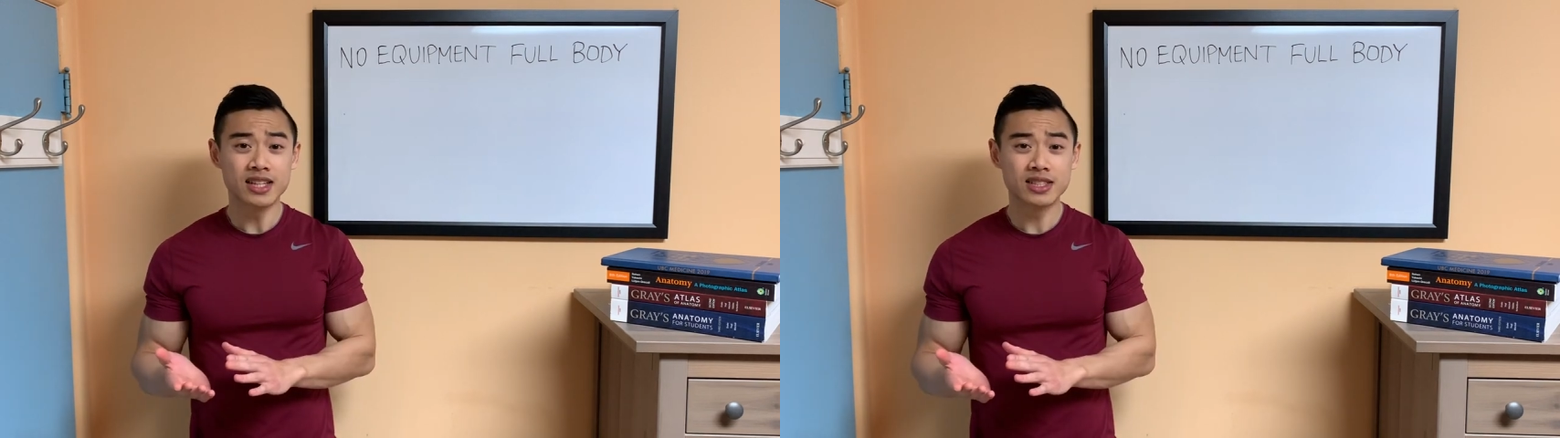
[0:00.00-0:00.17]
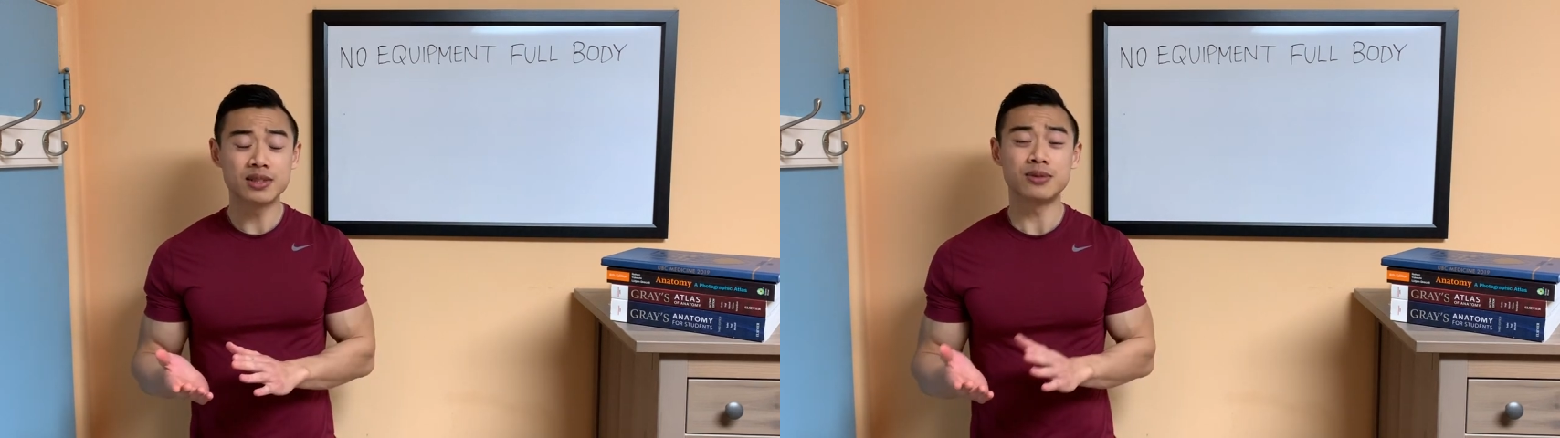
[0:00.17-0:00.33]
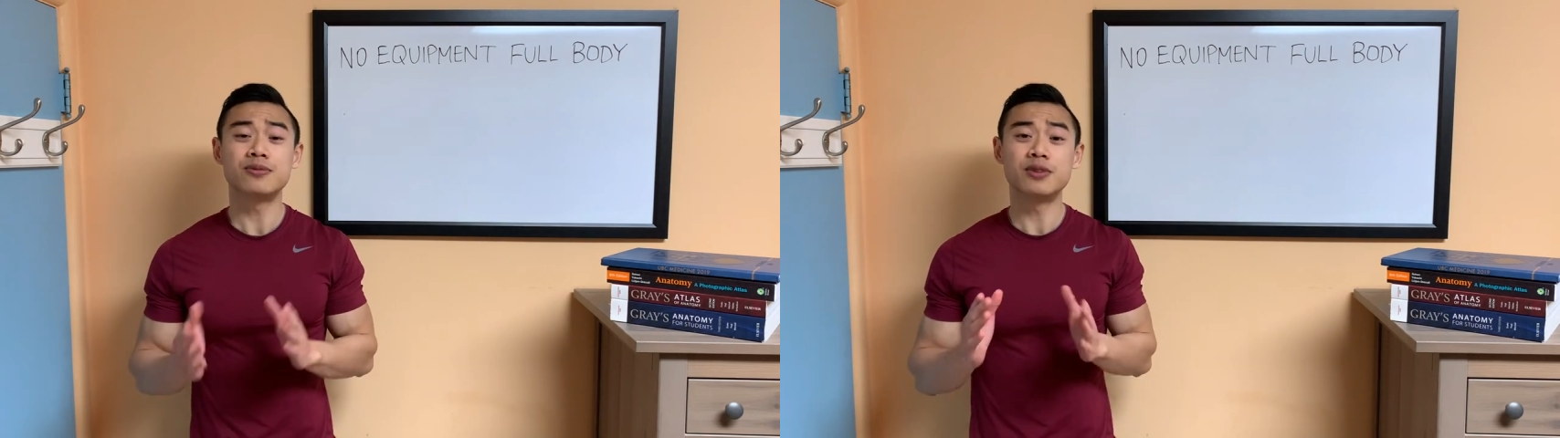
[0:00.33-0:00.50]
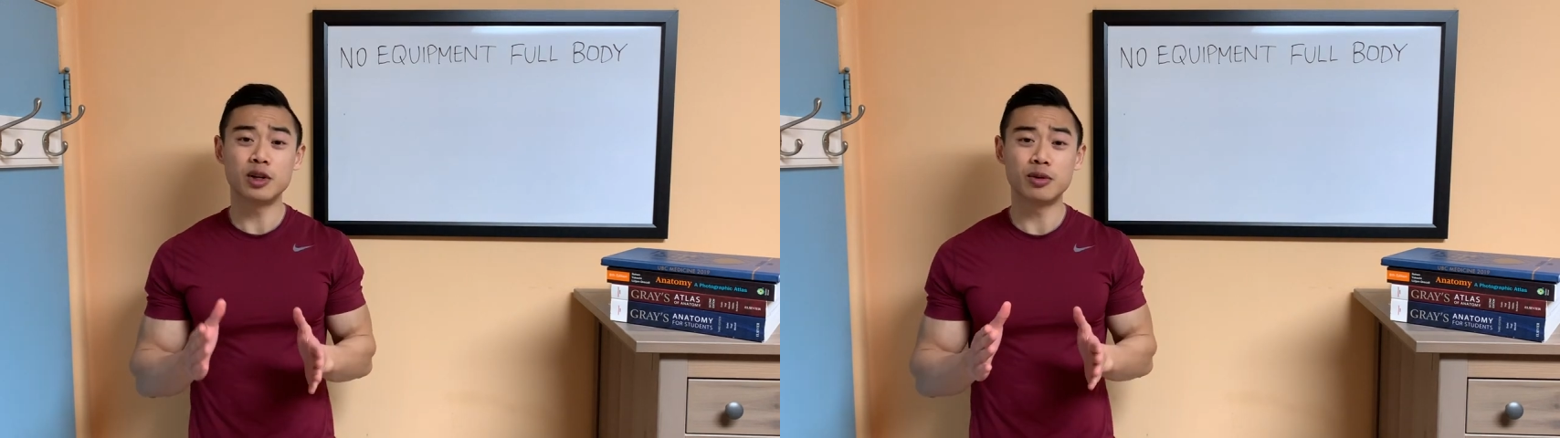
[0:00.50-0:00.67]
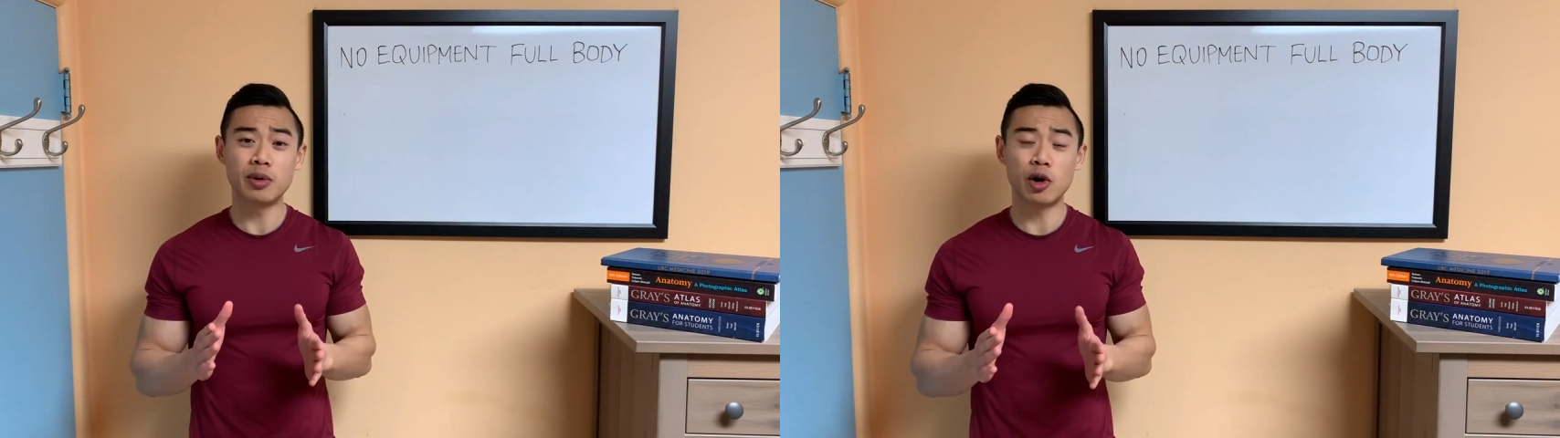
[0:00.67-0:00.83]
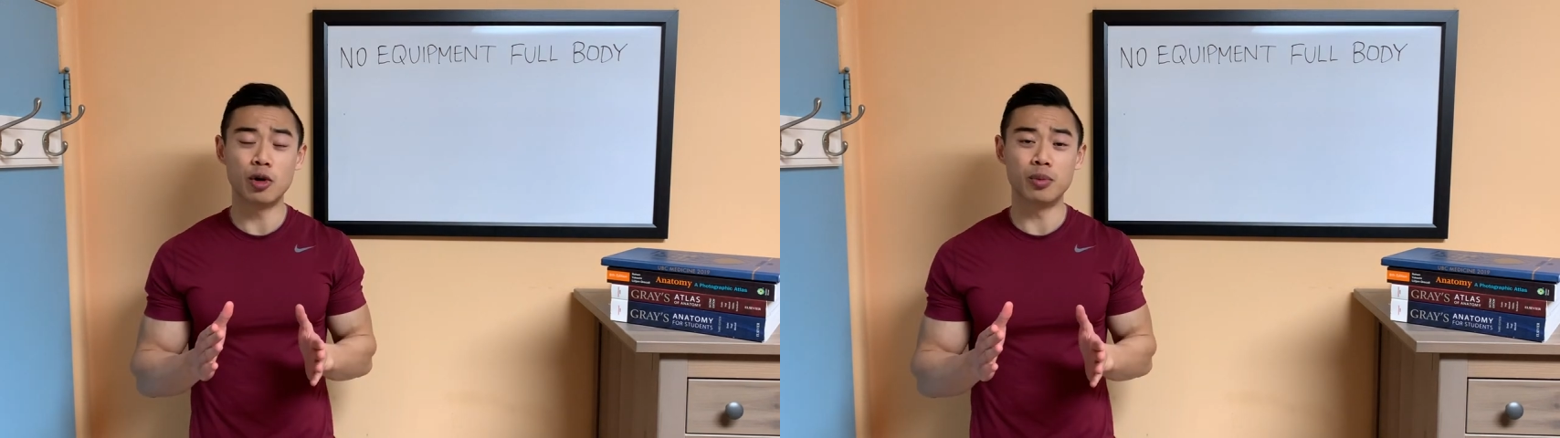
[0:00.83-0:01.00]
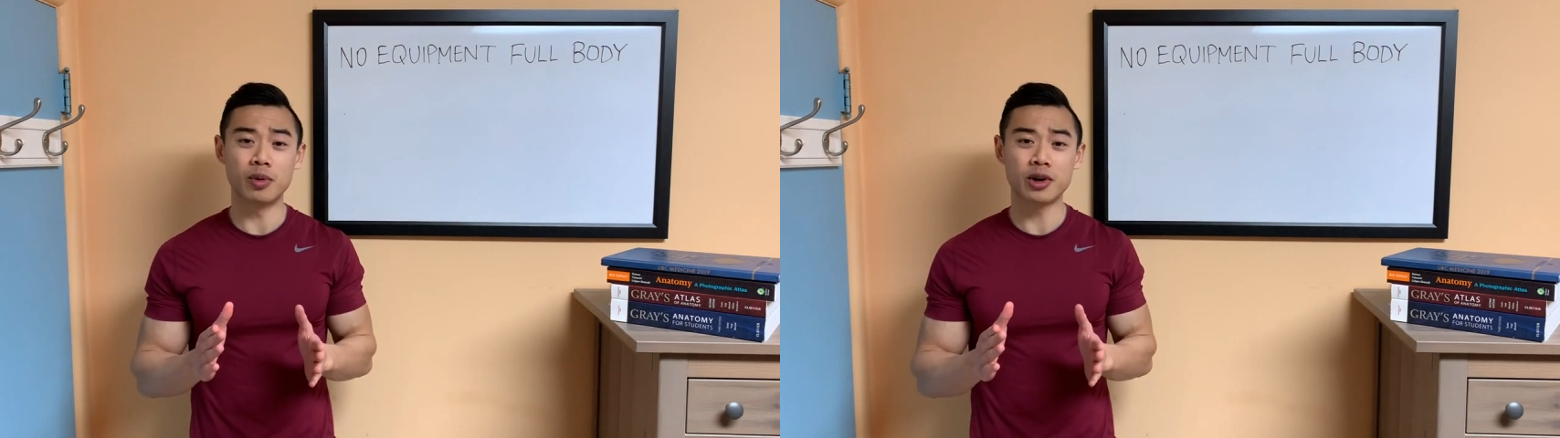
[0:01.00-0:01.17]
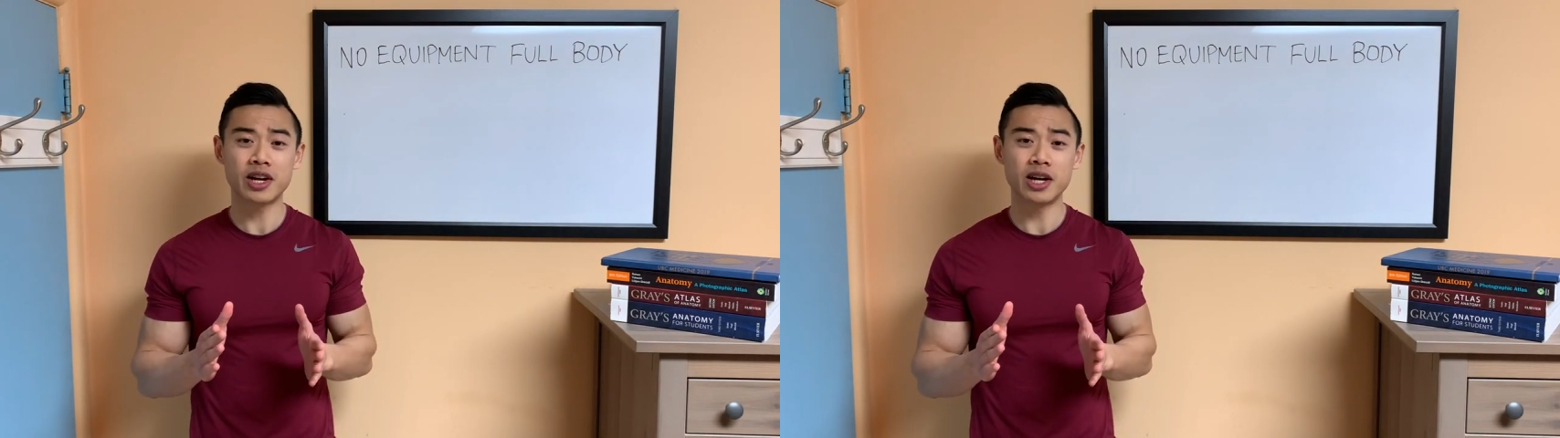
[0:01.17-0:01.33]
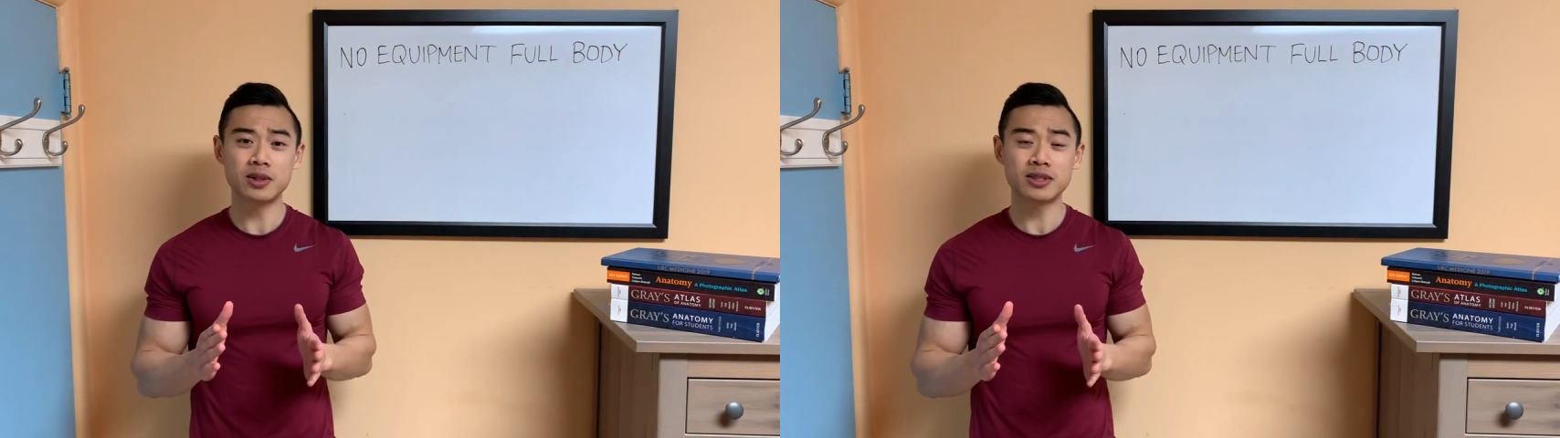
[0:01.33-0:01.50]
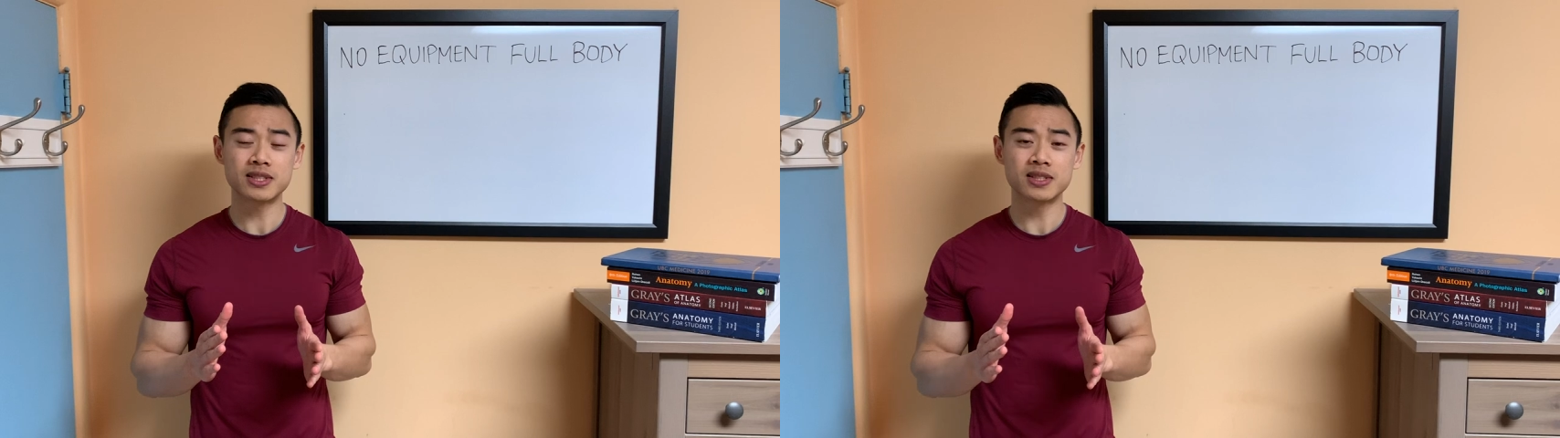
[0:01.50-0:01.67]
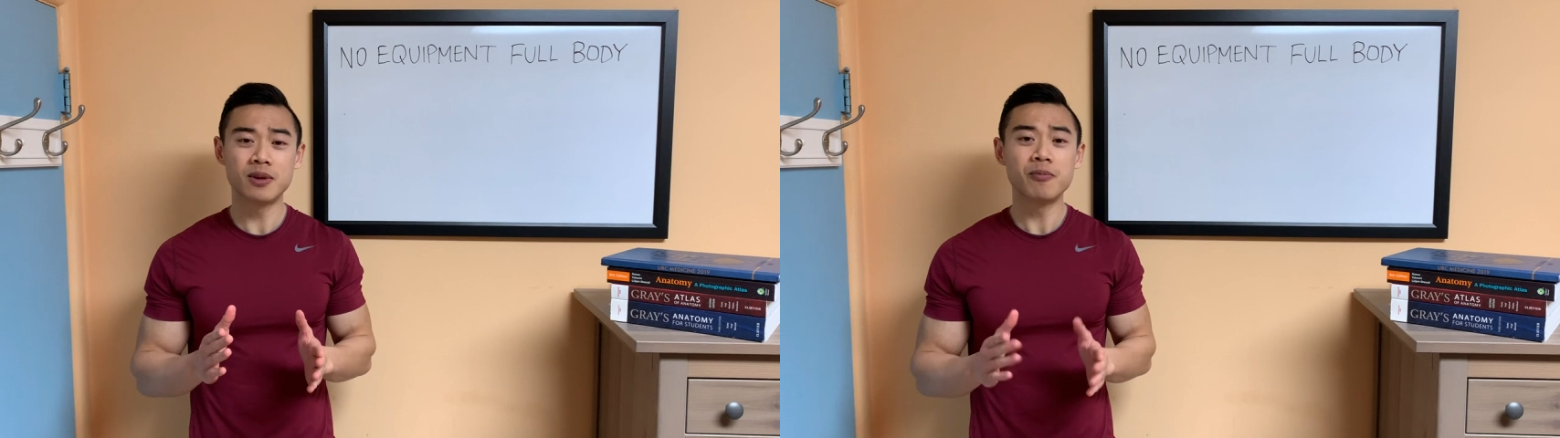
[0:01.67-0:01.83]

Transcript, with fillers: to film home workouts.